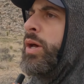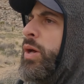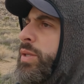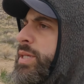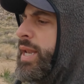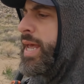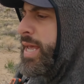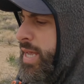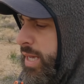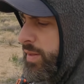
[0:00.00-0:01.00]
for
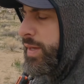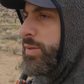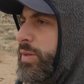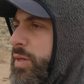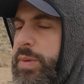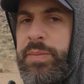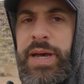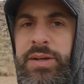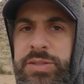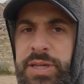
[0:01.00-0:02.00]
the clothing
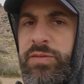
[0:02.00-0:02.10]
items.